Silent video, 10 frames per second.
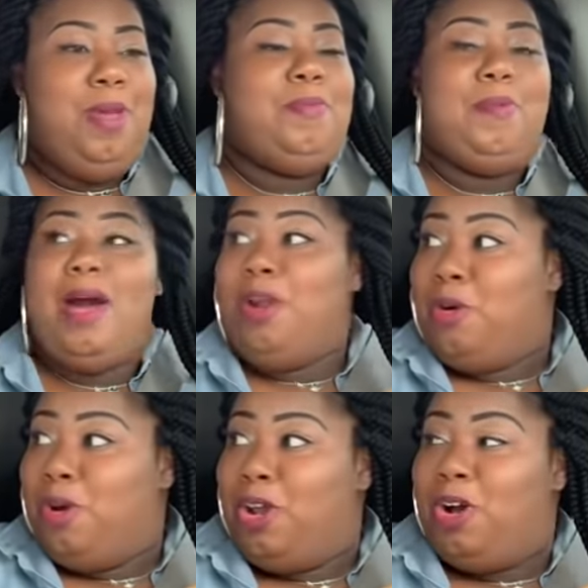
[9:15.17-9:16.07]
People about to
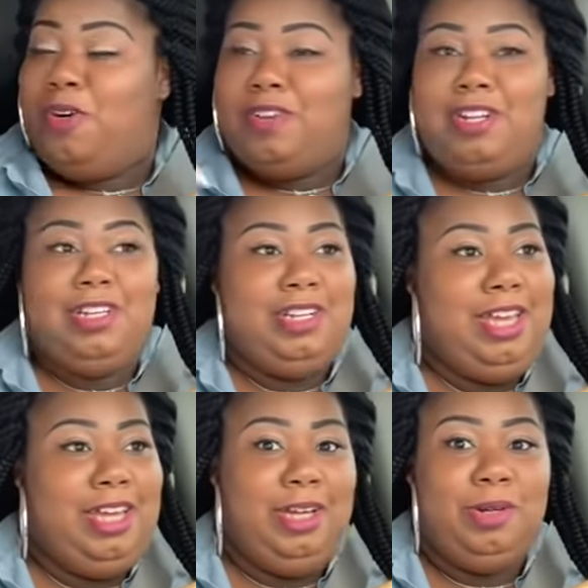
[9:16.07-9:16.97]
run over the little
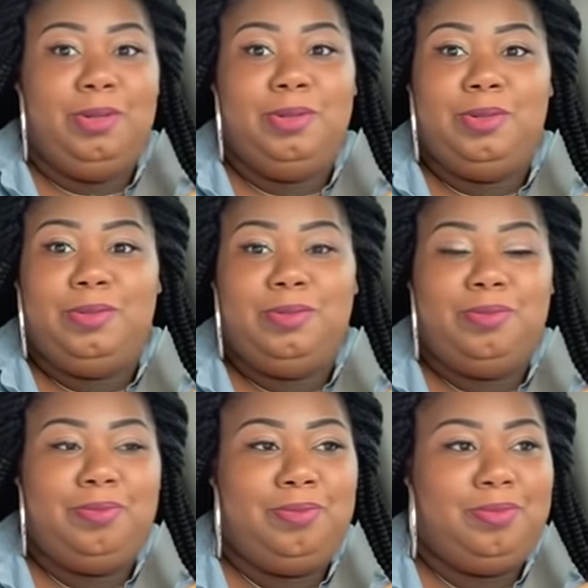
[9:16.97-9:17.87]
hill.
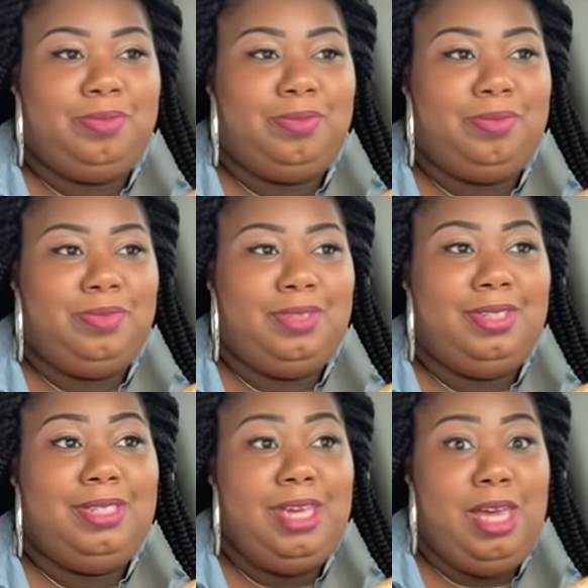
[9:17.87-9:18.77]
No, people, it ain't two
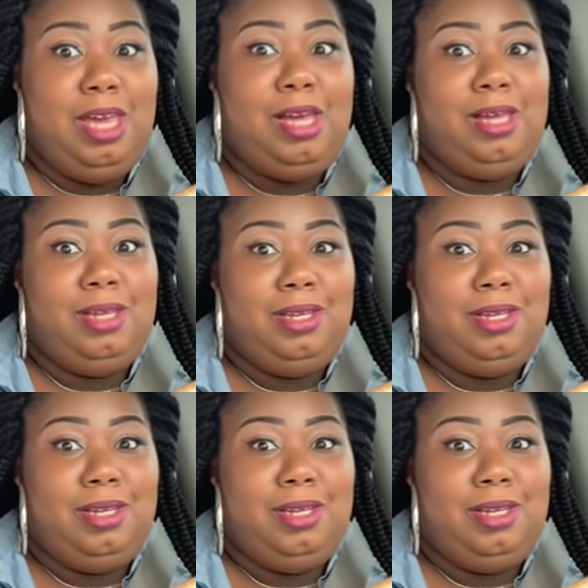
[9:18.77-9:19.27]
pack over yeah. there.